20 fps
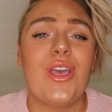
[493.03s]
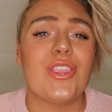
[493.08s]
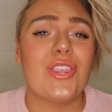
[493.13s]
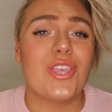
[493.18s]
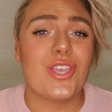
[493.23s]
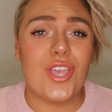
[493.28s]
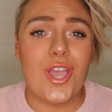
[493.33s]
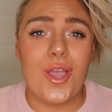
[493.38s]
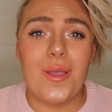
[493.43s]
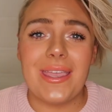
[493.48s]

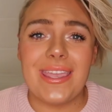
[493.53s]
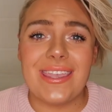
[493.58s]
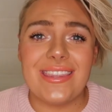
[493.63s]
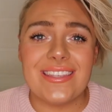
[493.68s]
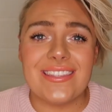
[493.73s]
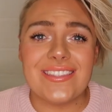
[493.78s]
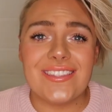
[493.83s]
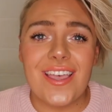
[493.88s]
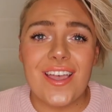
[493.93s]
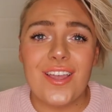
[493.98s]
than going in
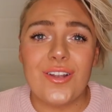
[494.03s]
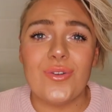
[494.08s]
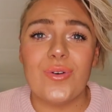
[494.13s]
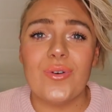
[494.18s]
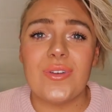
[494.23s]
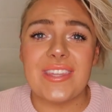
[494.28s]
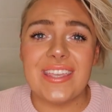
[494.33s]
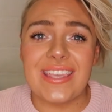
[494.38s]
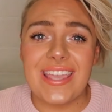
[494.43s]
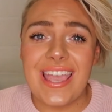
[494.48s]
the sun
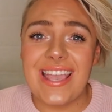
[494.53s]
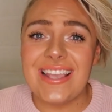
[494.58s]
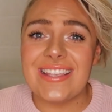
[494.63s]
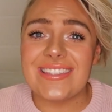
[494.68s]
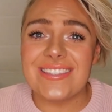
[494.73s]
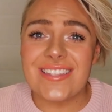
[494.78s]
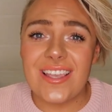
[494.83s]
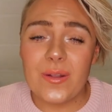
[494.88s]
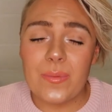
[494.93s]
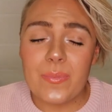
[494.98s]
or than getting
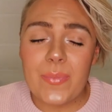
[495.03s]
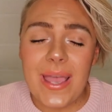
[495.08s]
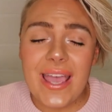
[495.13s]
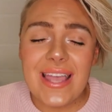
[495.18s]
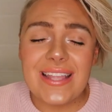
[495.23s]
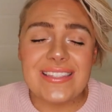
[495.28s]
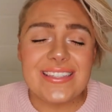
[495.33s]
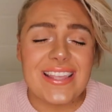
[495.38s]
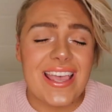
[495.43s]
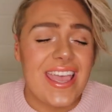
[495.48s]

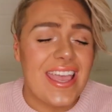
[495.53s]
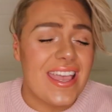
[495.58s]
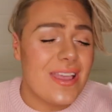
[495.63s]
sunbeds.